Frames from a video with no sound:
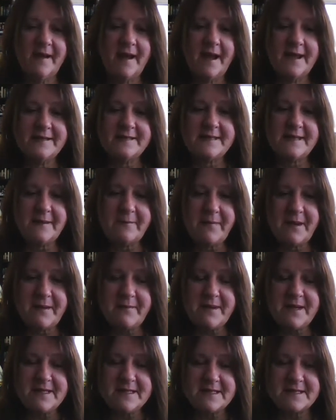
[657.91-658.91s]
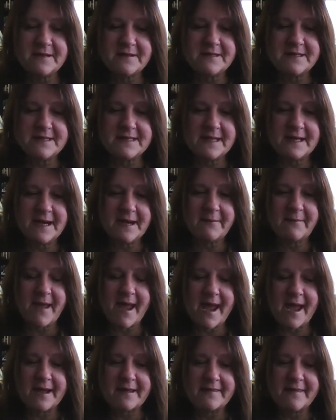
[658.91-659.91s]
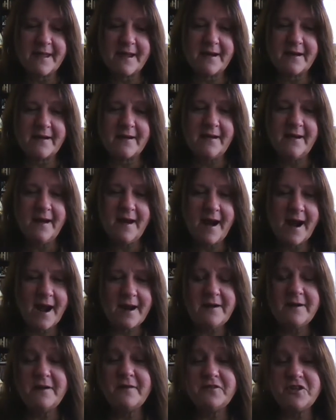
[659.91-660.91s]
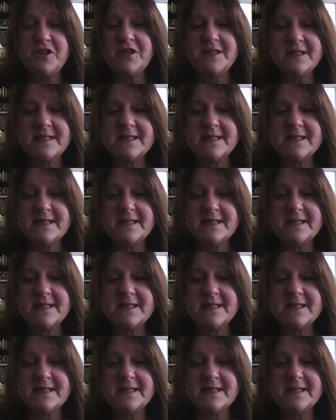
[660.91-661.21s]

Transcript: I see Mimi still sitting back there. I don't know if she's